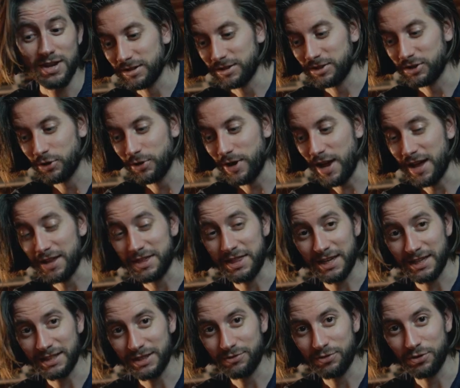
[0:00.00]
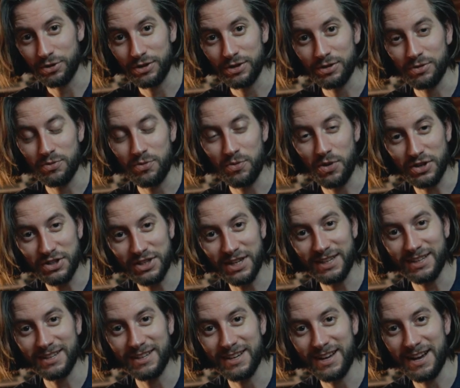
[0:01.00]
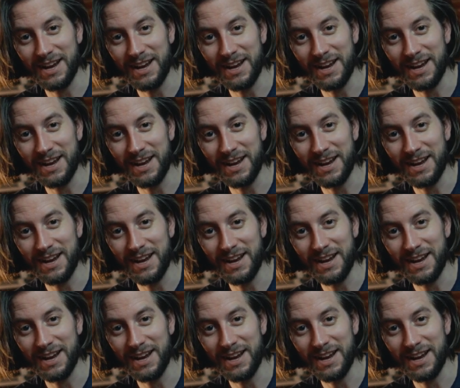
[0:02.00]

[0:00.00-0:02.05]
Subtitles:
So yeah, thanks for watching.